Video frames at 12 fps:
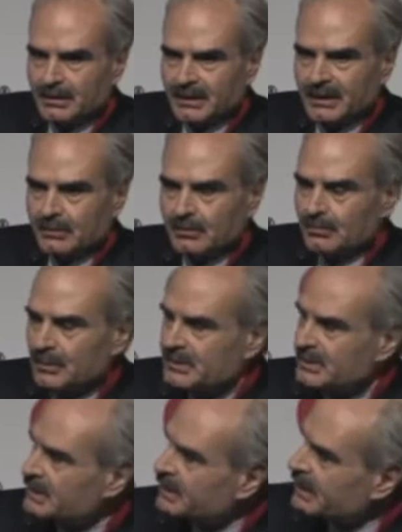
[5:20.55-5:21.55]
Now,
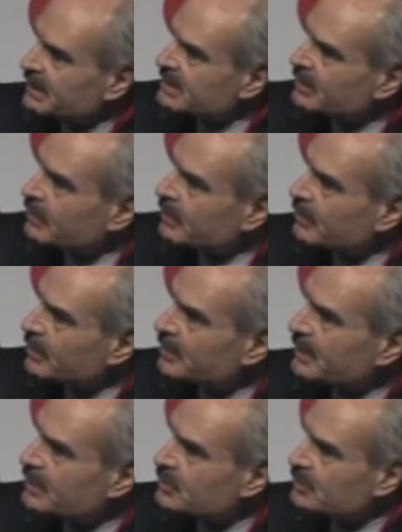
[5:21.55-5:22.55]
what's interesting, when we
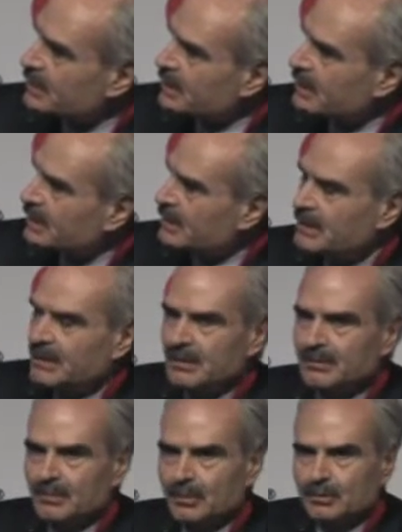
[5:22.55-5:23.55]
measured the
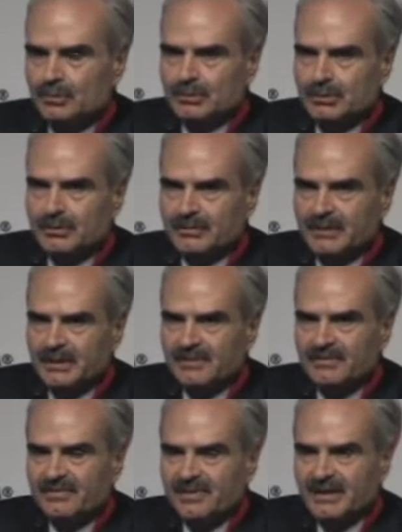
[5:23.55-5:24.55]
motion of
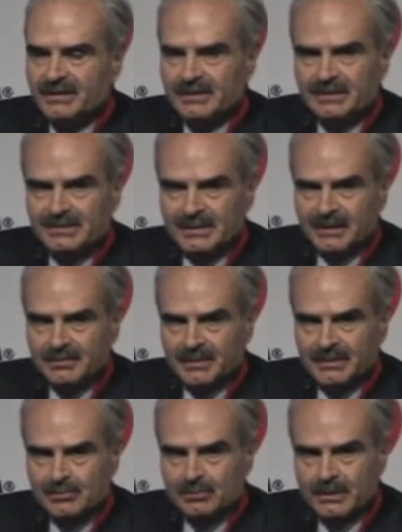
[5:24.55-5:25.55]
the infarcted
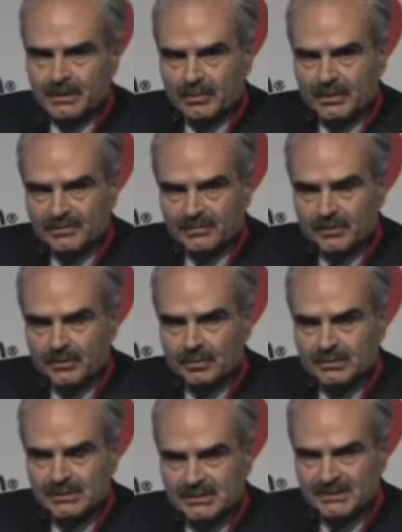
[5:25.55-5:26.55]
segments where we
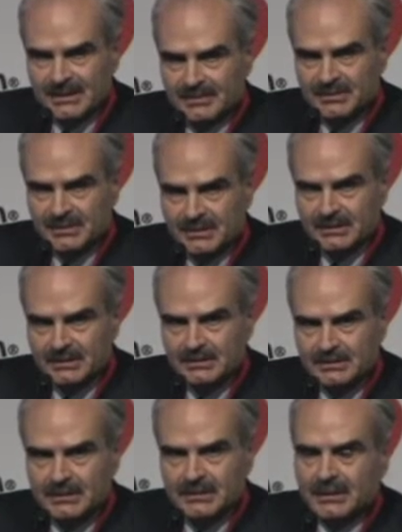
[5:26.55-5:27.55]
infused stem
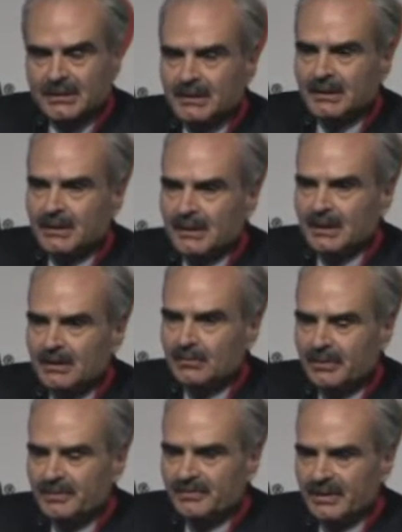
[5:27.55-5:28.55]
cells,
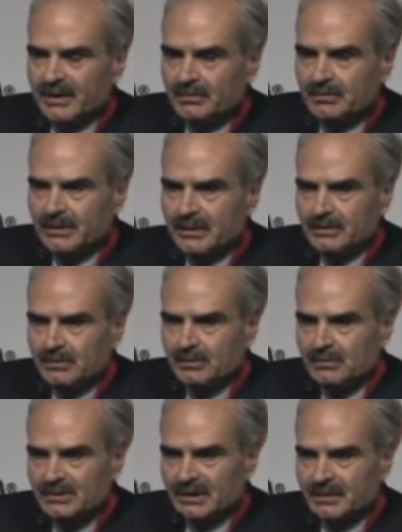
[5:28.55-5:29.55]
we found that
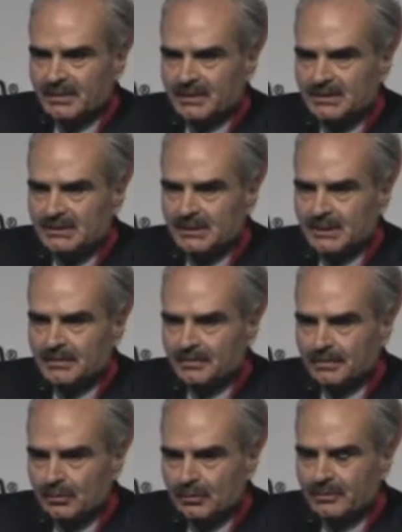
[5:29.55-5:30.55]
those segments
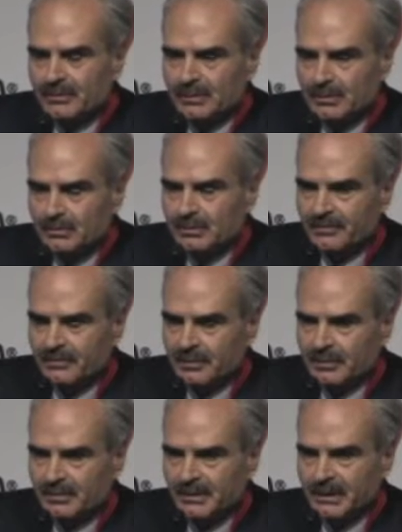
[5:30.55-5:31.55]
improved
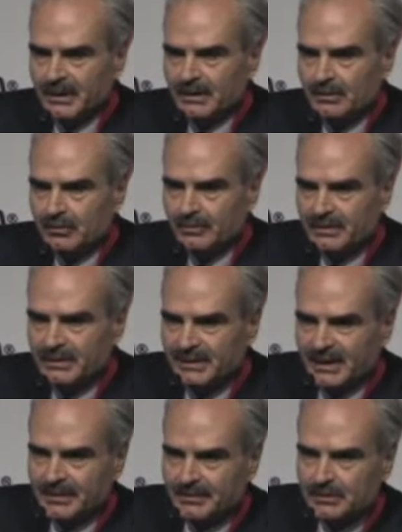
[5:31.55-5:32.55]
uniformly and over
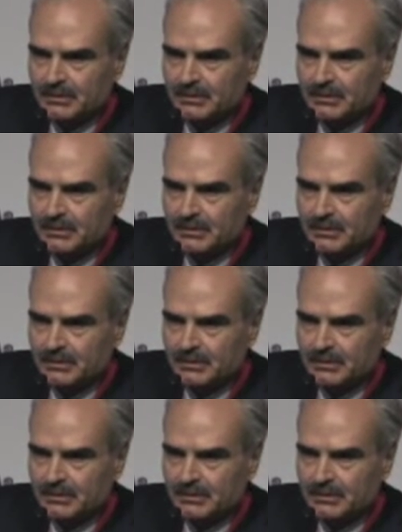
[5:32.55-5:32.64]
time.